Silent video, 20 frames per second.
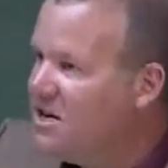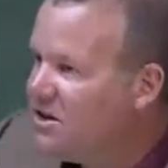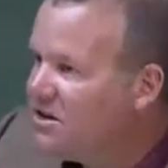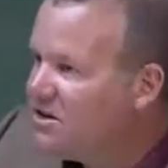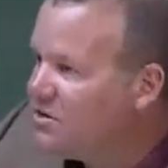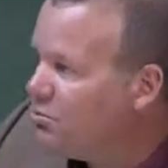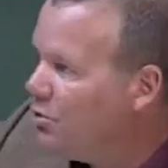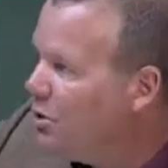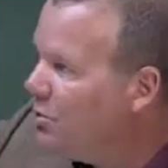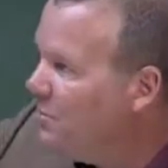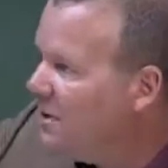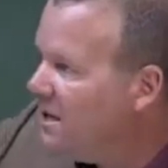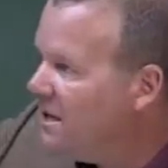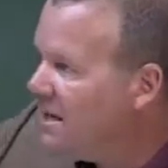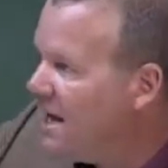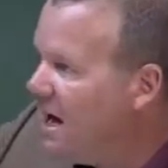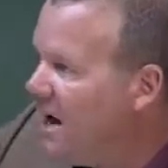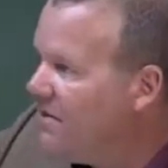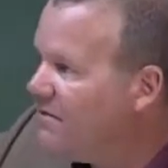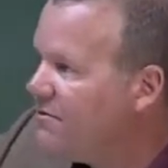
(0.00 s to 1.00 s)
Swooping
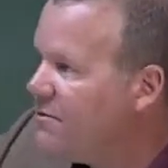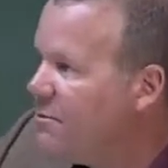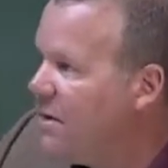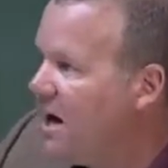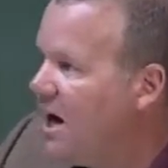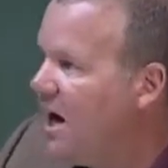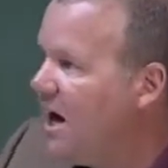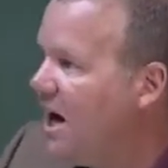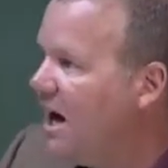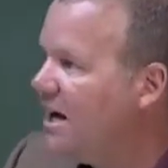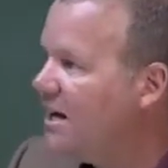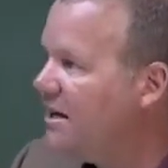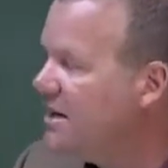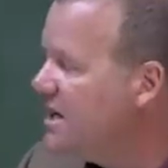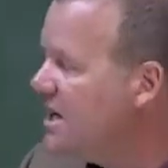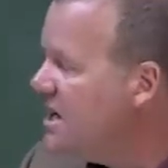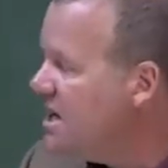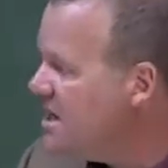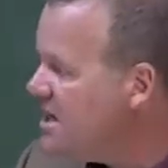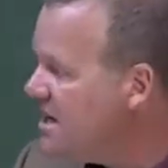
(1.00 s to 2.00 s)
down from behind,
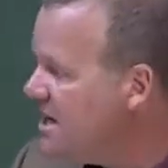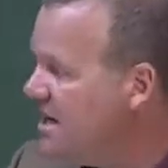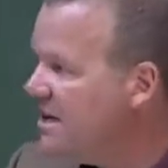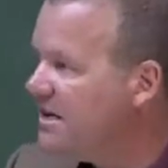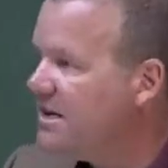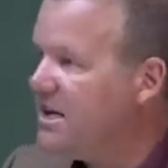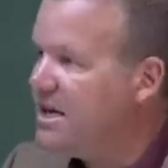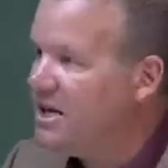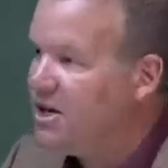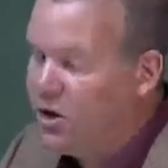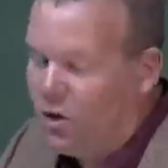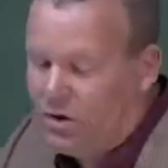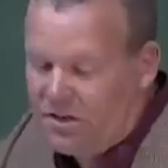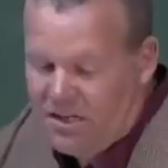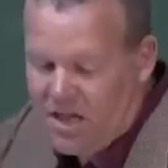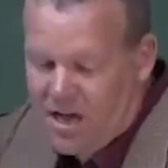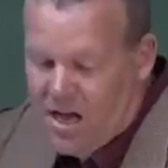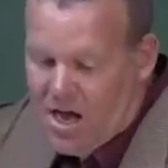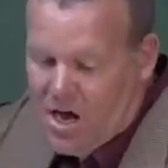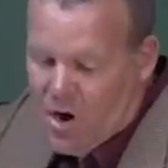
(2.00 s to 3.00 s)
these eagles
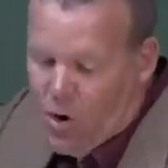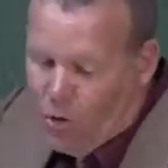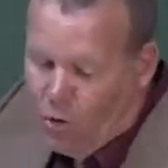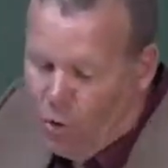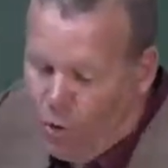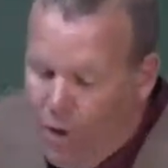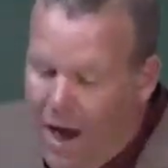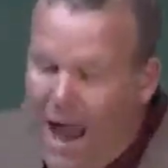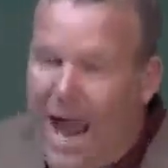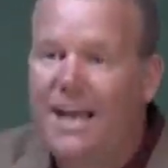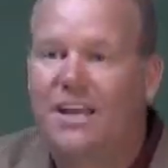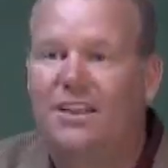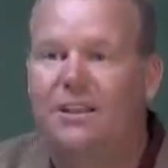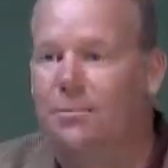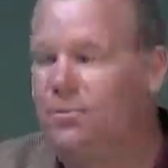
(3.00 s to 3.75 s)
whack the